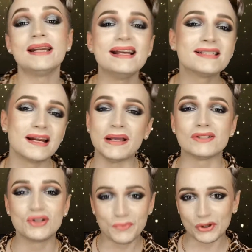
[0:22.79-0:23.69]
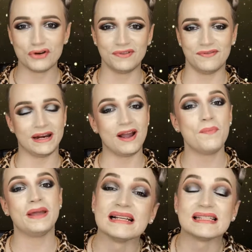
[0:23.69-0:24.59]
is going to be a super groovy video
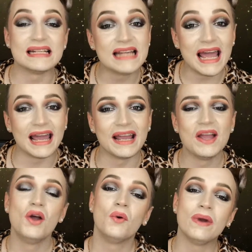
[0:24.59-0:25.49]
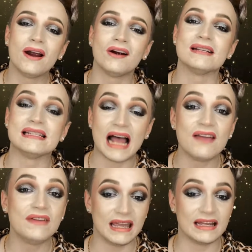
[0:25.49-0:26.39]
because today we are
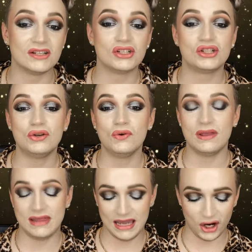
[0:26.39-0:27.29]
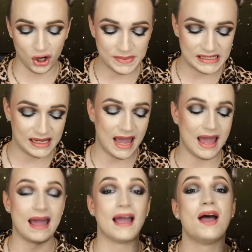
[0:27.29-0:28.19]
diving into the Urban
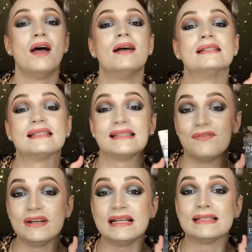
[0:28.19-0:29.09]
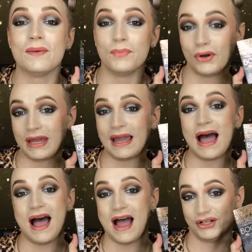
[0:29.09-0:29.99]
Decay 70s Boogie
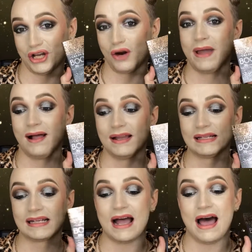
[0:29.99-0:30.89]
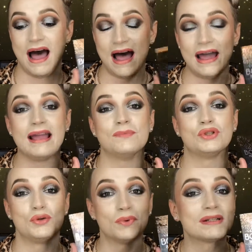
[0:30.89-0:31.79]
Eyeshadow Palette. I am
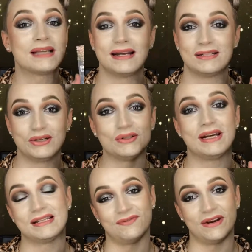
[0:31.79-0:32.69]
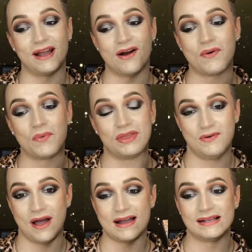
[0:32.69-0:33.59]
super excited to do today's video with you
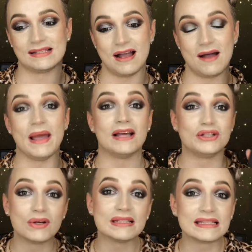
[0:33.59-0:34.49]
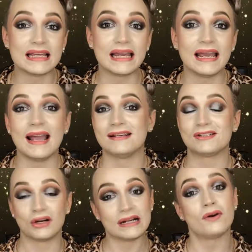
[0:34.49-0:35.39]
guys. As you can see, it
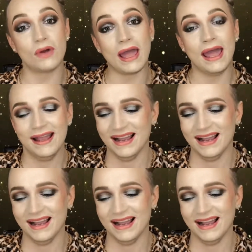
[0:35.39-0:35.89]
turned out okay.